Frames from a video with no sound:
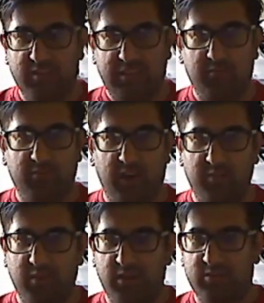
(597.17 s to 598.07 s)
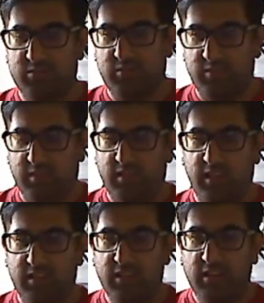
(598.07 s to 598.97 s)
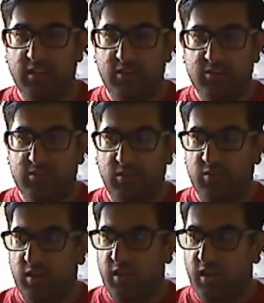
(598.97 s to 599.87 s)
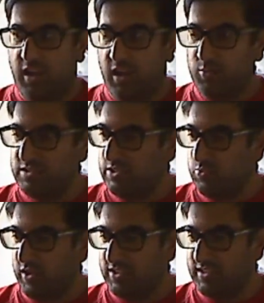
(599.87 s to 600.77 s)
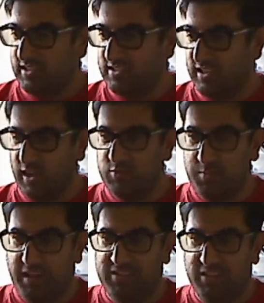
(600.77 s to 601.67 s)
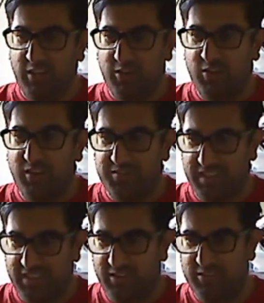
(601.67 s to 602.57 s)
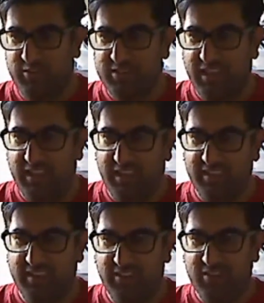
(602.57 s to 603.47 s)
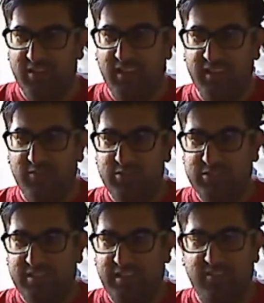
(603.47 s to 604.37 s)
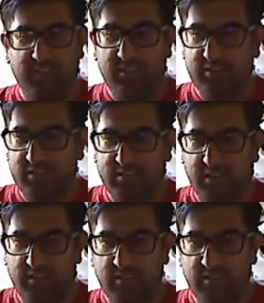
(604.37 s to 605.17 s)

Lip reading: the same 5 miles or something like that. So I was just watching this thing. I was about to cut her off, saying, don't say that. You're gonna end up losing the tape. What? She's like,